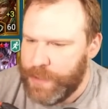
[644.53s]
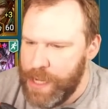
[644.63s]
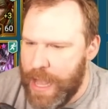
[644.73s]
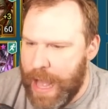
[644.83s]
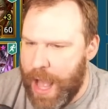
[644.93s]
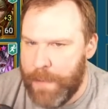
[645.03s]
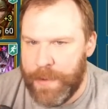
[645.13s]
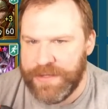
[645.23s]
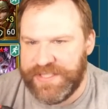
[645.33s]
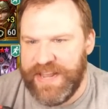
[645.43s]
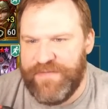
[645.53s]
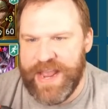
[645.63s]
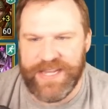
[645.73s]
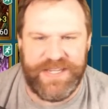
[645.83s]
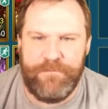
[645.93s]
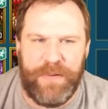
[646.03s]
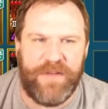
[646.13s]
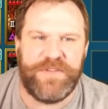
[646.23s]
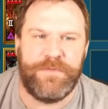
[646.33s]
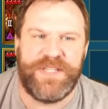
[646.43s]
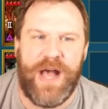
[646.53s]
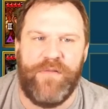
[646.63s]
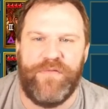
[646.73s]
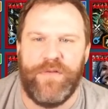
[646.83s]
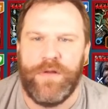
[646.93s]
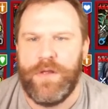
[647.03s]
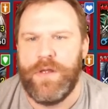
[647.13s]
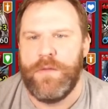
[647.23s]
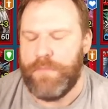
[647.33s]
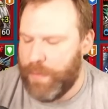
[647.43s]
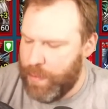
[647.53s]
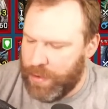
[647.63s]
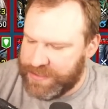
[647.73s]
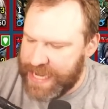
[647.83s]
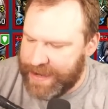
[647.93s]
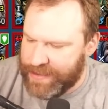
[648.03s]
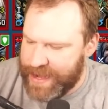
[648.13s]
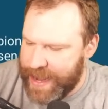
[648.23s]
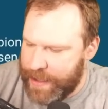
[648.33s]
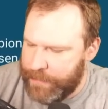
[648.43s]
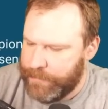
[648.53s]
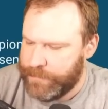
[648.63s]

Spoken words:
Sifi because he buffs himself, but we will take Lydia.